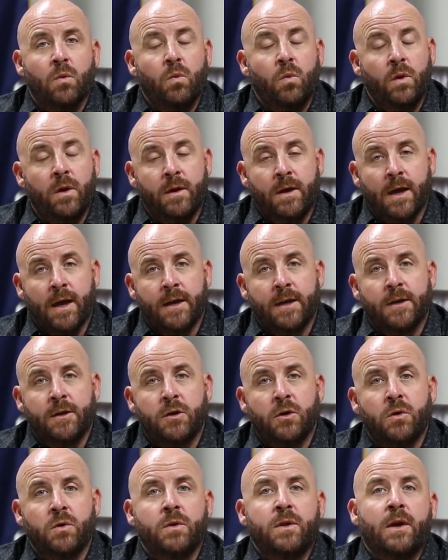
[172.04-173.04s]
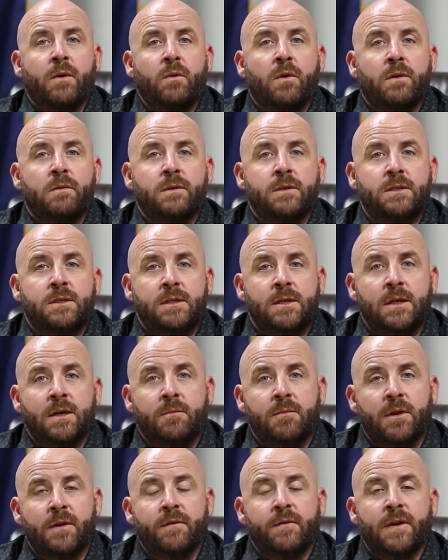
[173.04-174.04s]
we kind of knew that we would see a
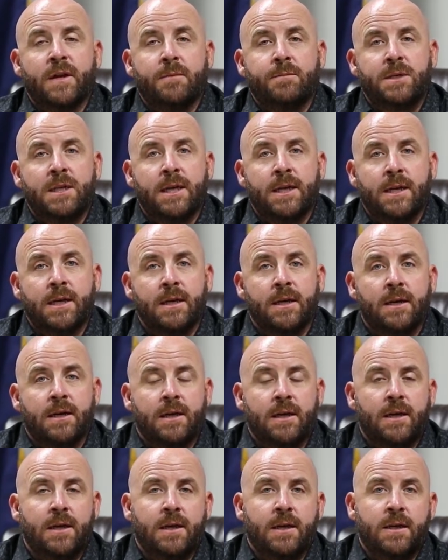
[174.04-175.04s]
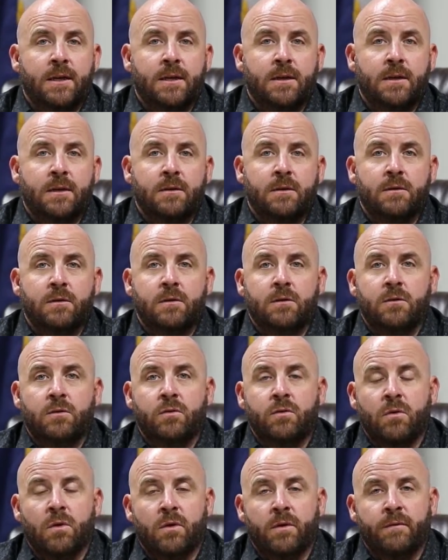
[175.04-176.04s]
bit of an uptick in
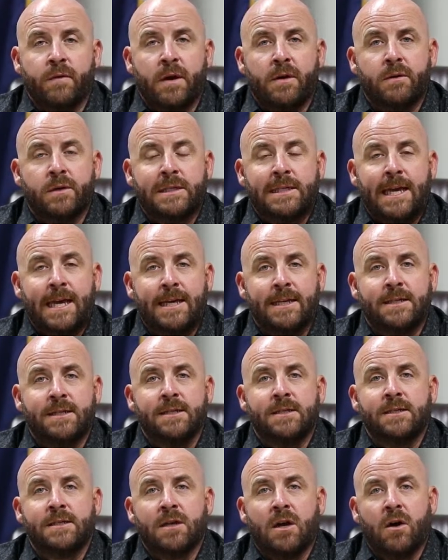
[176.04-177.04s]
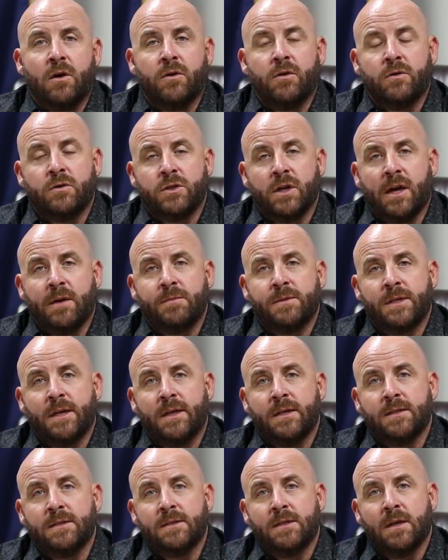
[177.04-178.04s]
coronavirus cases on our job
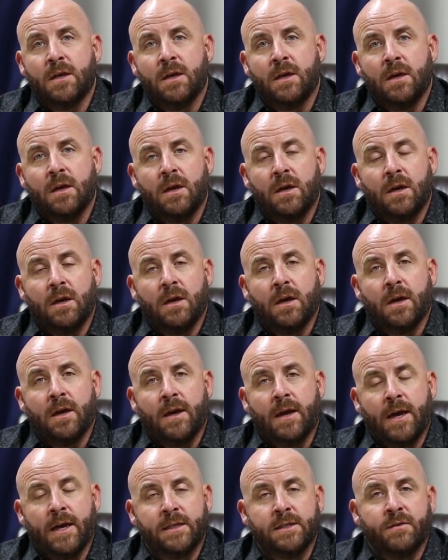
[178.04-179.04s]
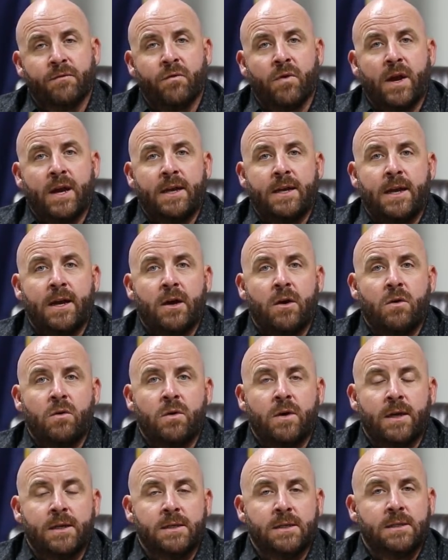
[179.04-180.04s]
sites. As of right now,
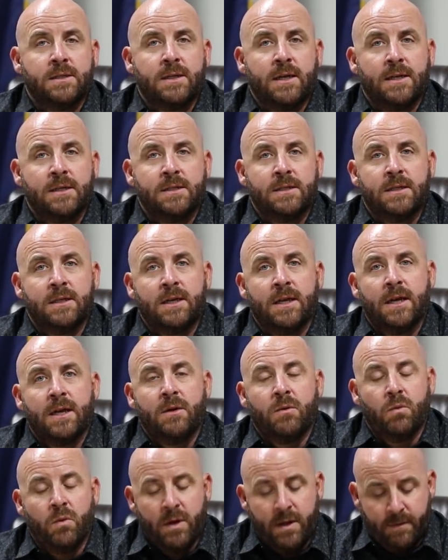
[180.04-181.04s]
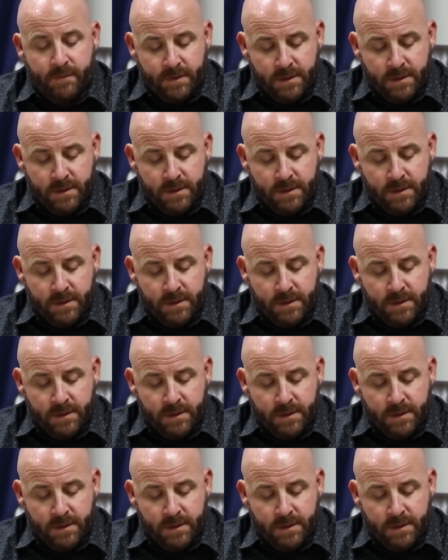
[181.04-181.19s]
as it stands today, we have